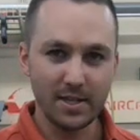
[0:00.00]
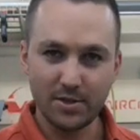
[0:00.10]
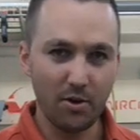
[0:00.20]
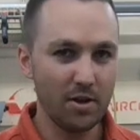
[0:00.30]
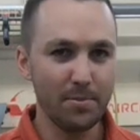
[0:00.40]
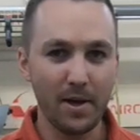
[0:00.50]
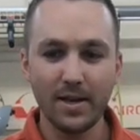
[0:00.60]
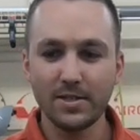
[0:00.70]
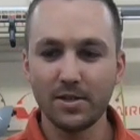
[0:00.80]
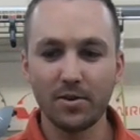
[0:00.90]
all the
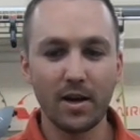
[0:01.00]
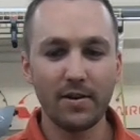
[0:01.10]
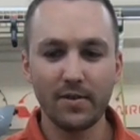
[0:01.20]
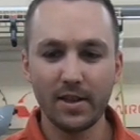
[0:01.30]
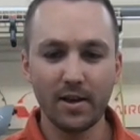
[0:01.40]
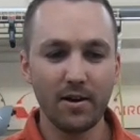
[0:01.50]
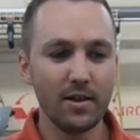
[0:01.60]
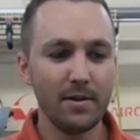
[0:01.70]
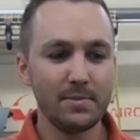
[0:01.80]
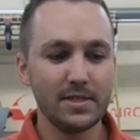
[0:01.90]
plans, so I've got everything all
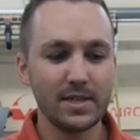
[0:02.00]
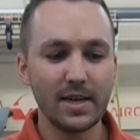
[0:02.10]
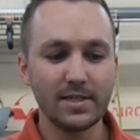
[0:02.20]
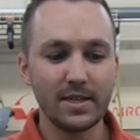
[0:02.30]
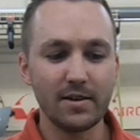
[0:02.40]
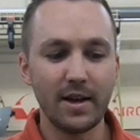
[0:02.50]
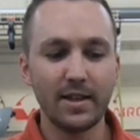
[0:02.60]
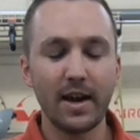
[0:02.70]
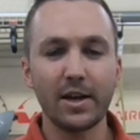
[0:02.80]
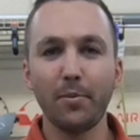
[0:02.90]
up to size here, and then
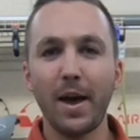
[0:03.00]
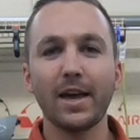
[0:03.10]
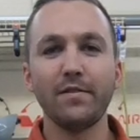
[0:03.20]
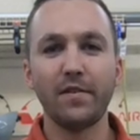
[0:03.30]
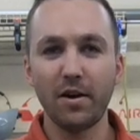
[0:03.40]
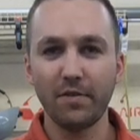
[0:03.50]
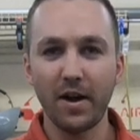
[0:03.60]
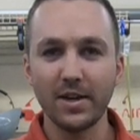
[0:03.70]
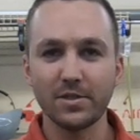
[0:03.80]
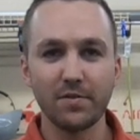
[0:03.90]
I go back and
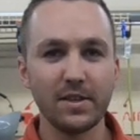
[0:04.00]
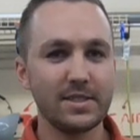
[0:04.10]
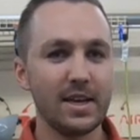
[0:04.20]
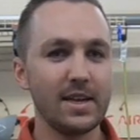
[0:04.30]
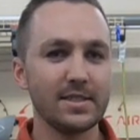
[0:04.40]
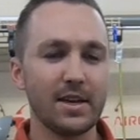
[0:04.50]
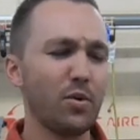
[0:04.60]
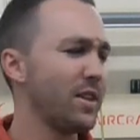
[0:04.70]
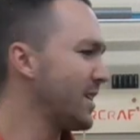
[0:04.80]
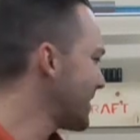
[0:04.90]
verify. So if it says like one
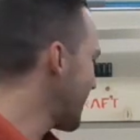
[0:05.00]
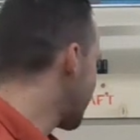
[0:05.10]
of these next